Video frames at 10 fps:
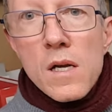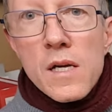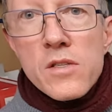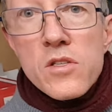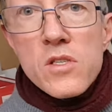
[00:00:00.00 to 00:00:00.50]

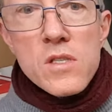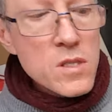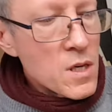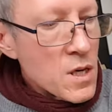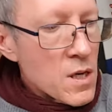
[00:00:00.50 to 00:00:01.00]
Let's
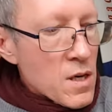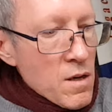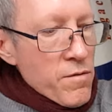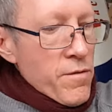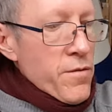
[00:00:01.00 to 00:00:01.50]
see
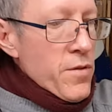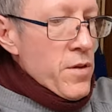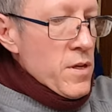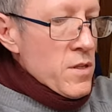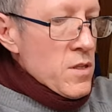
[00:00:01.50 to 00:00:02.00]
if
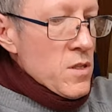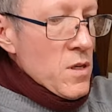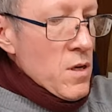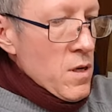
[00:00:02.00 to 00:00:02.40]
this